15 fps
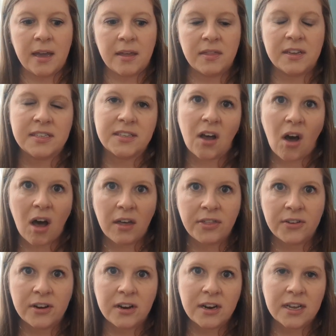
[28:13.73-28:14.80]
this
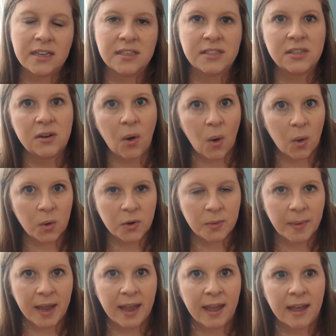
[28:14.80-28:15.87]
author is an older
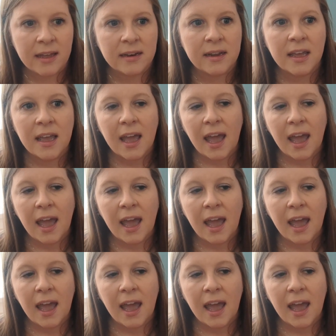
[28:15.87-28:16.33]
man,